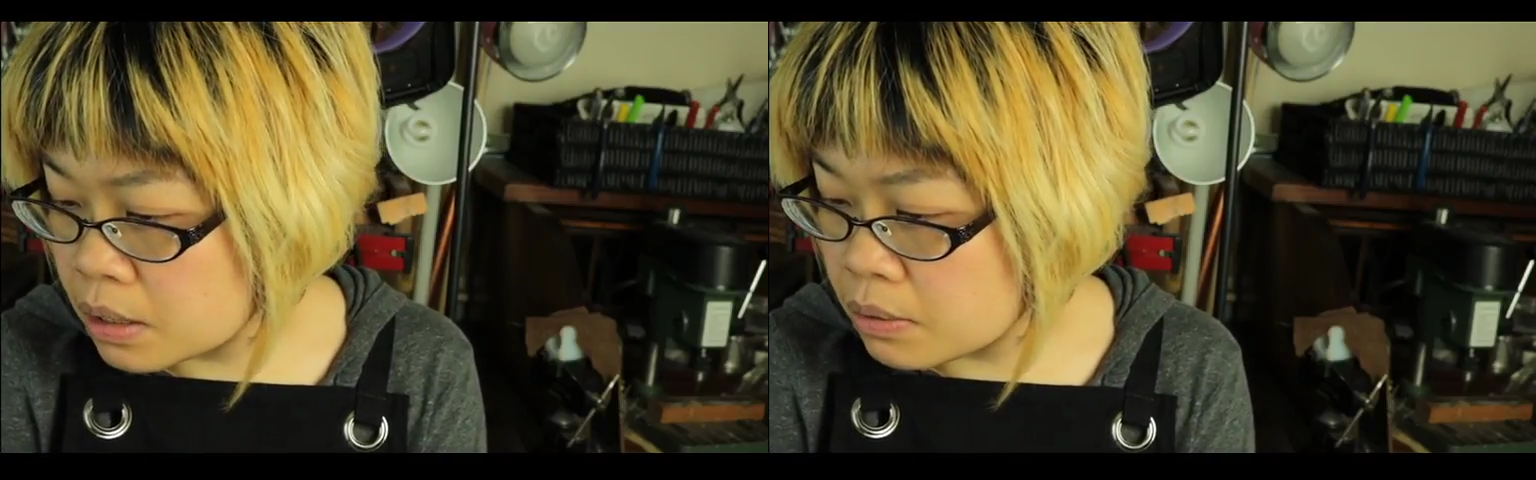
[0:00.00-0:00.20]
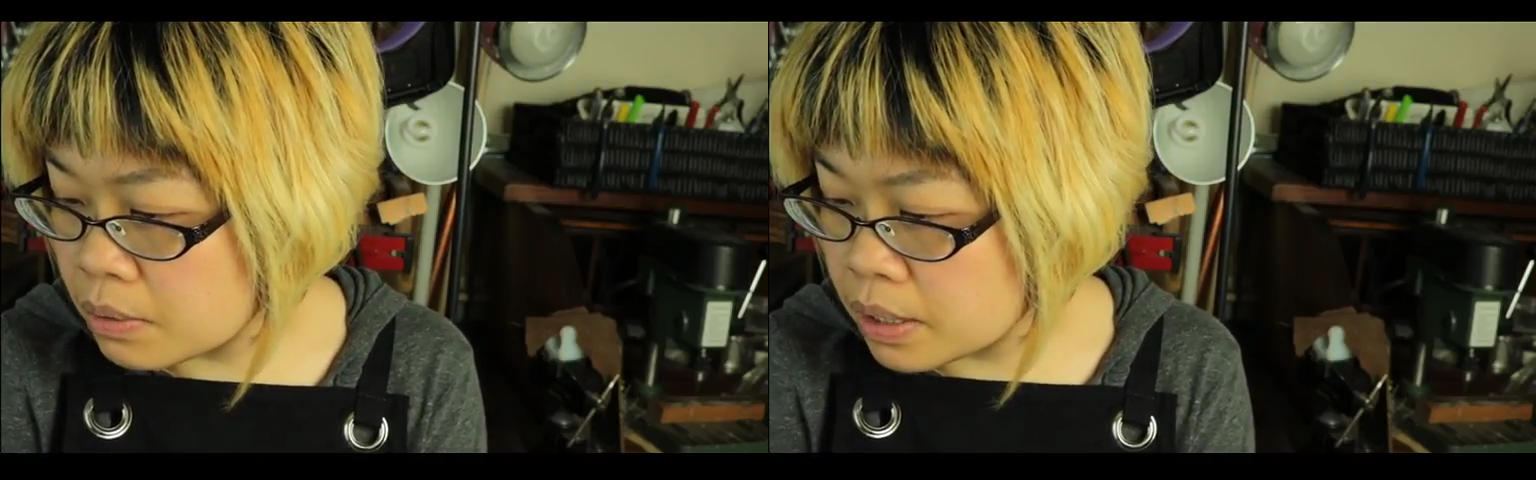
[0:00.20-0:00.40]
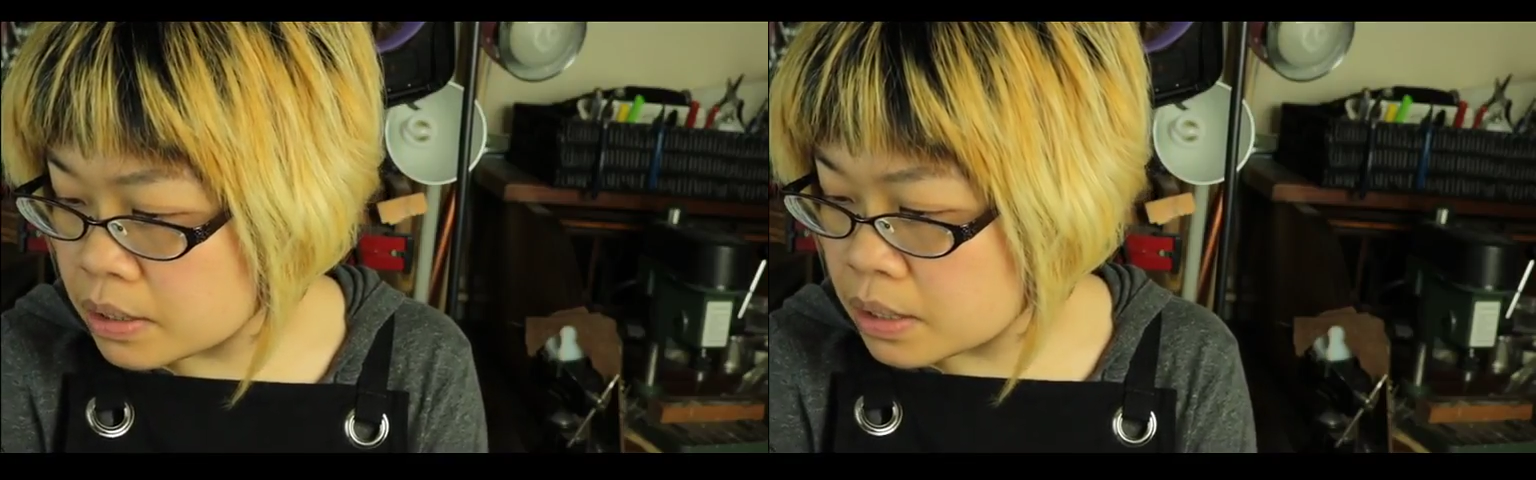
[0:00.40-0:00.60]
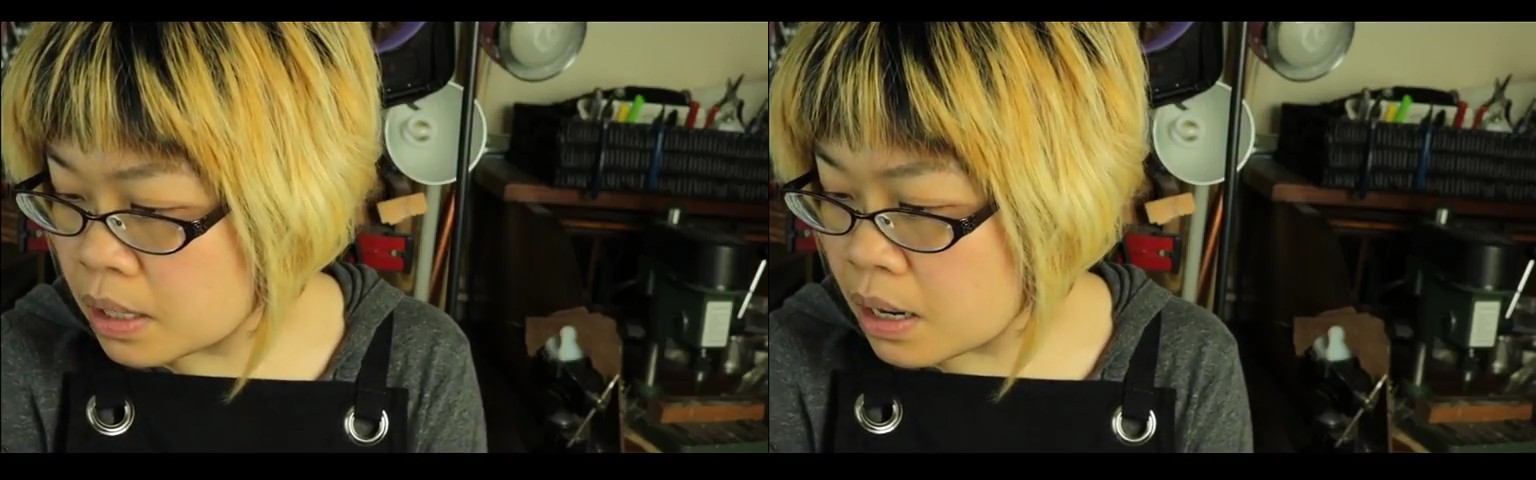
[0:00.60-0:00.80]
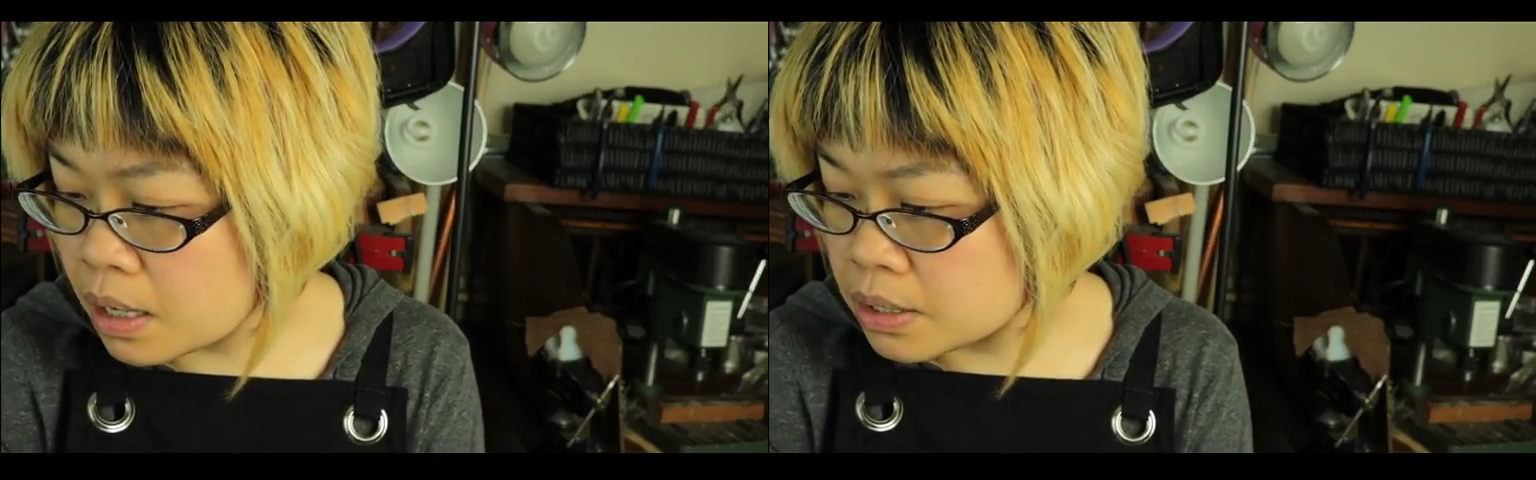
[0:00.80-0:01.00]
What is an
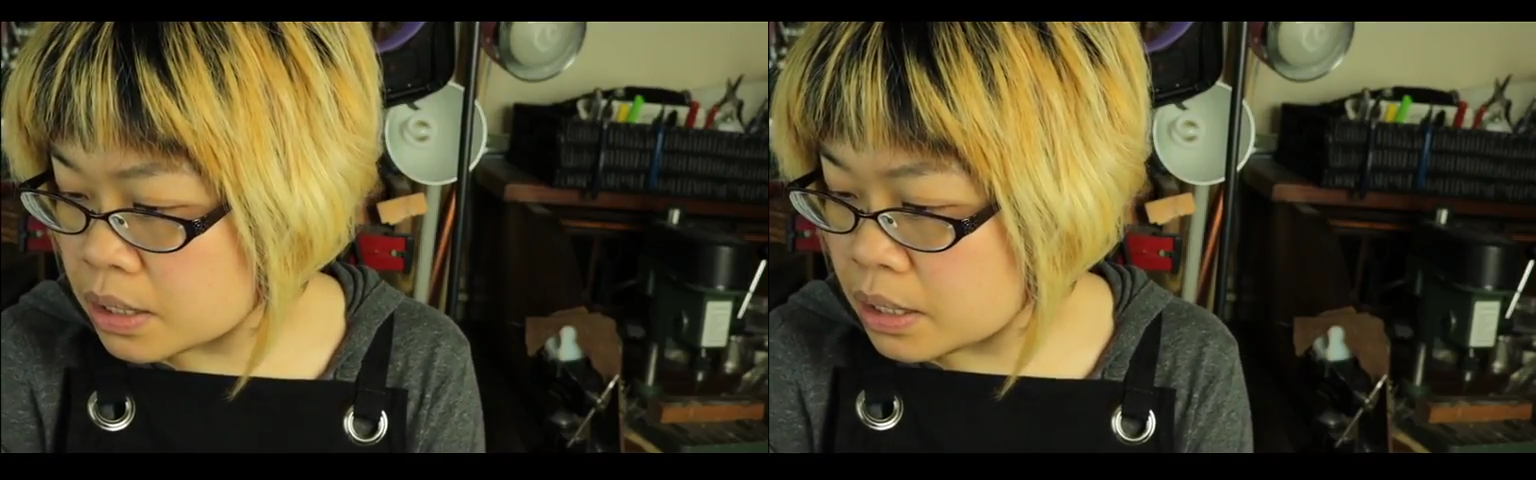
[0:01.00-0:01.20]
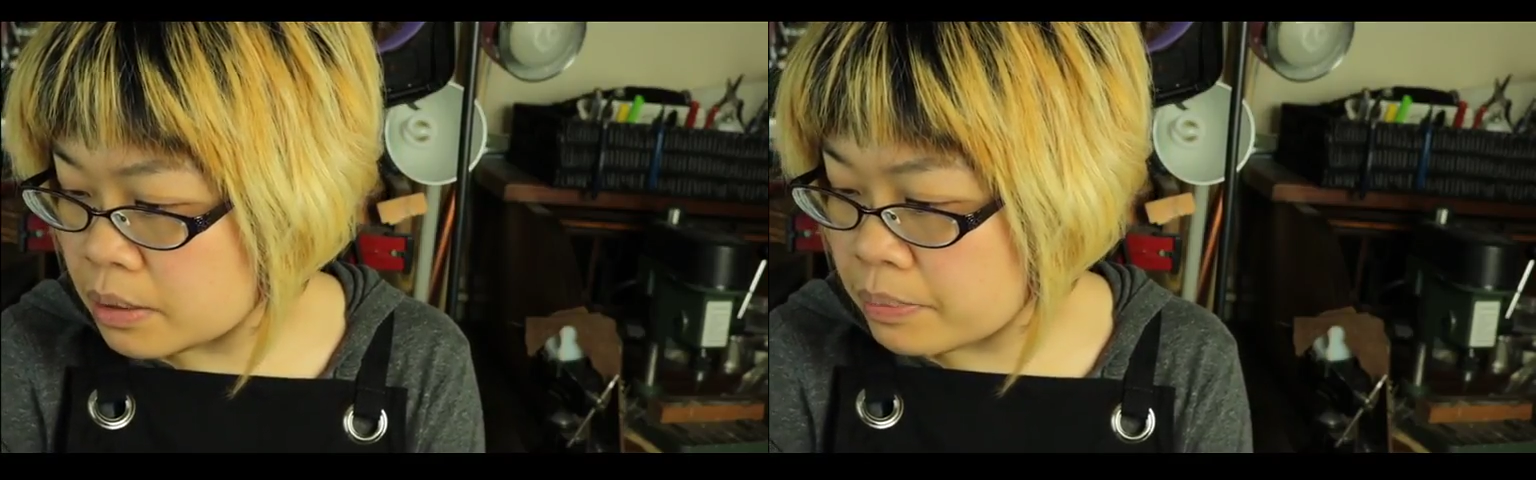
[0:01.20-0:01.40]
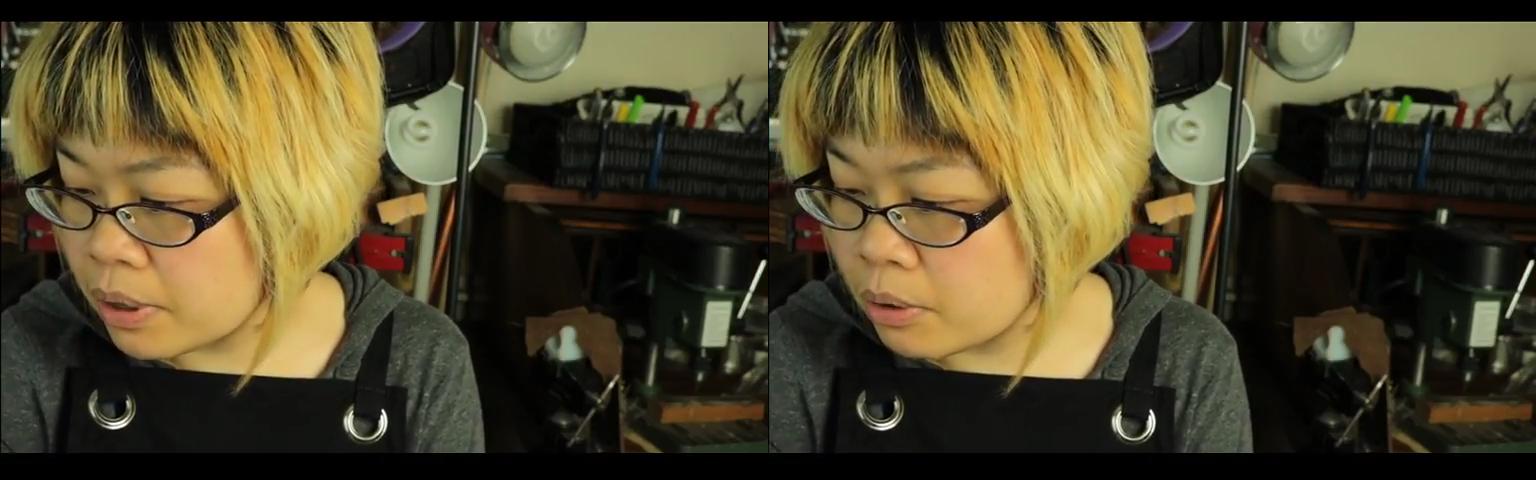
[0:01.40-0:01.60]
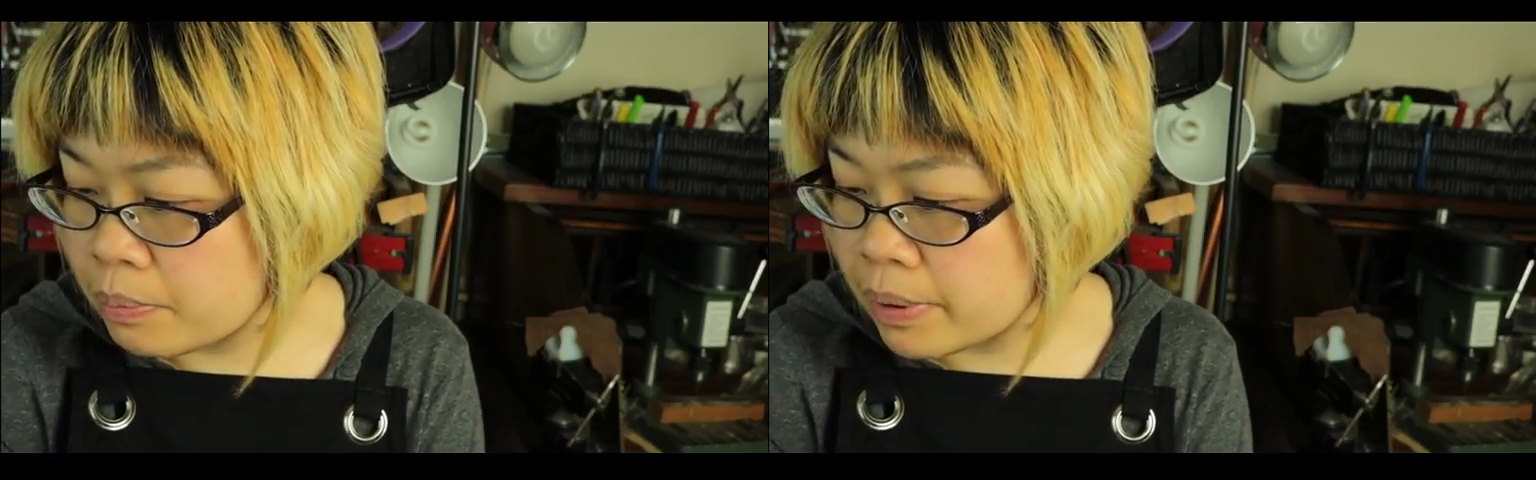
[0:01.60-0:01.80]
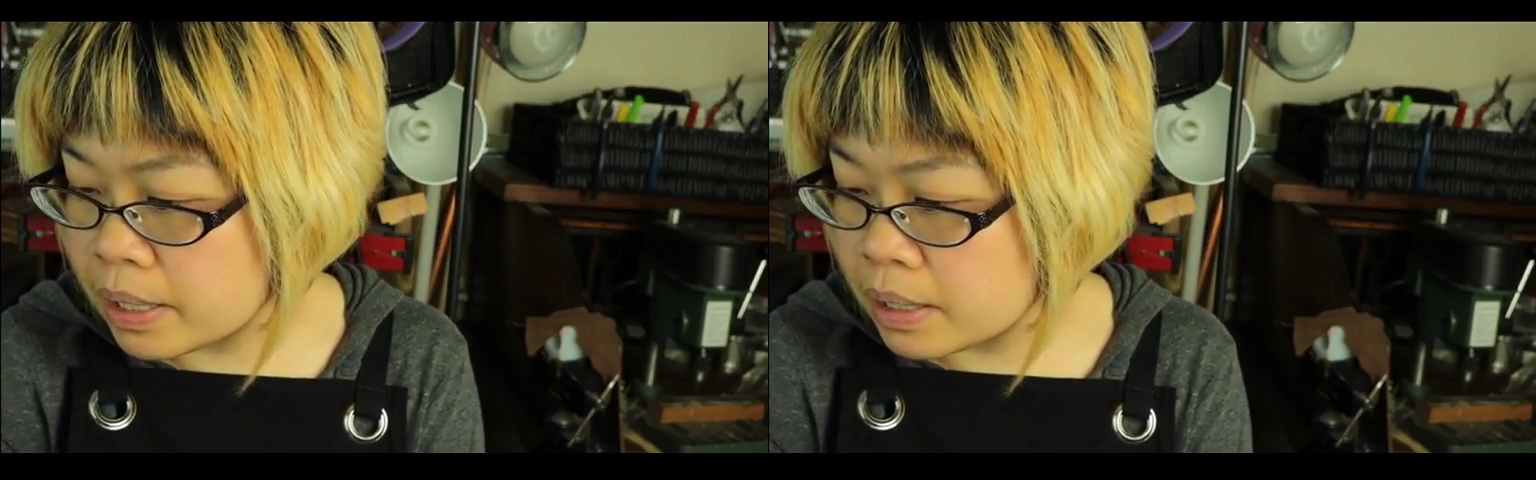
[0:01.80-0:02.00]

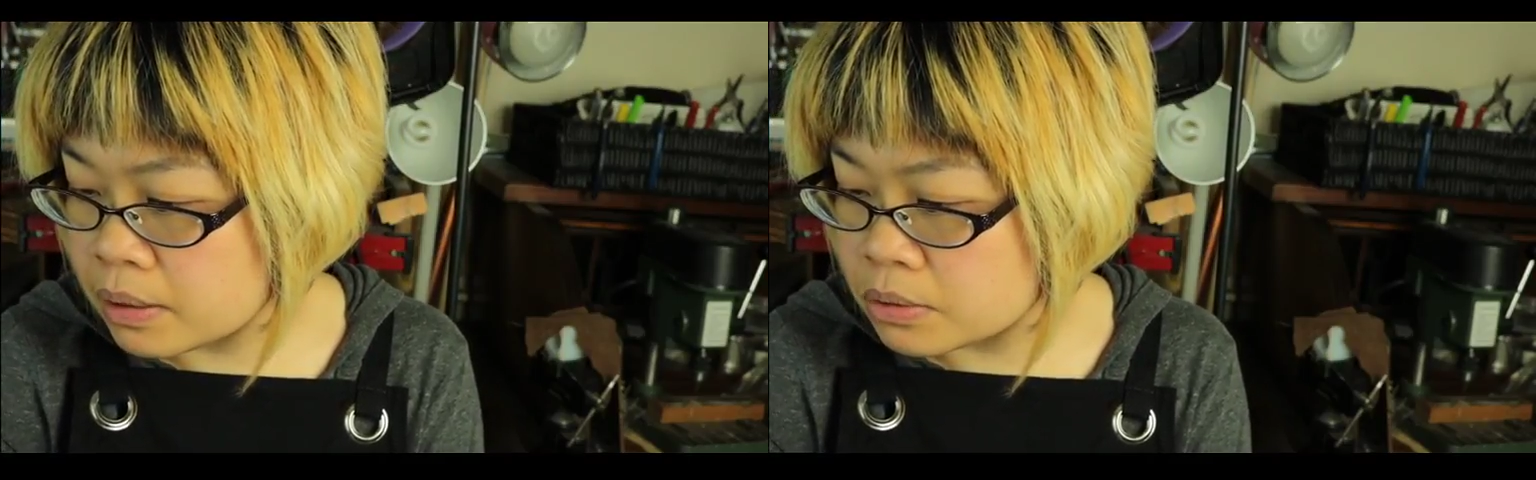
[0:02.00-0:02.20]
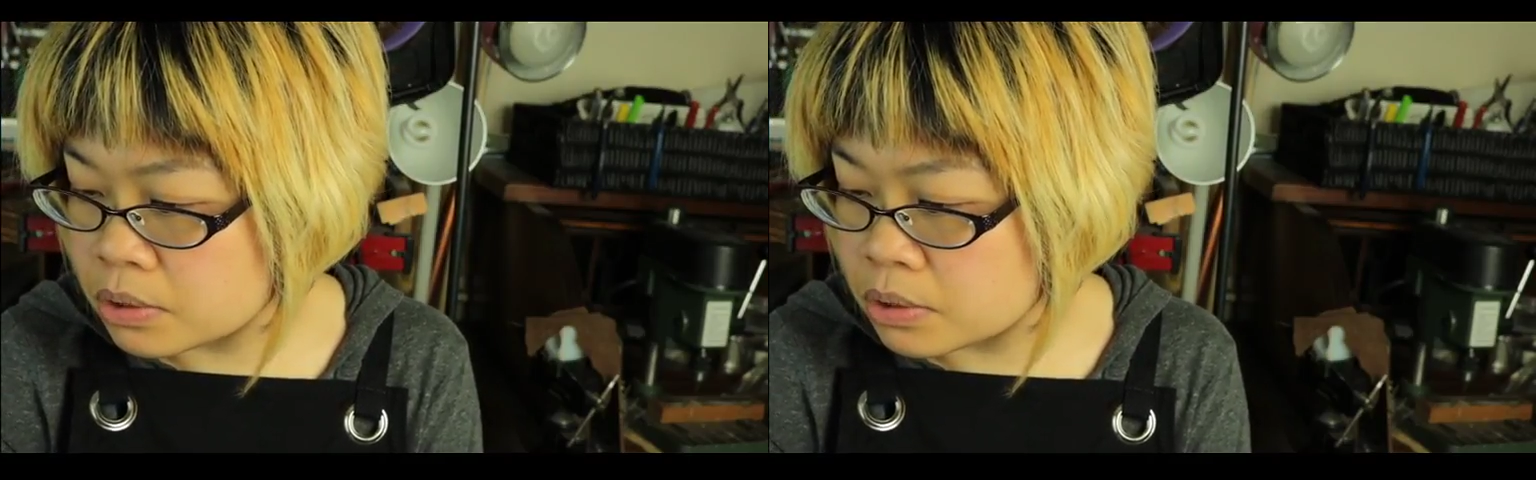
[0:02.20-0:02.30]
oxypropane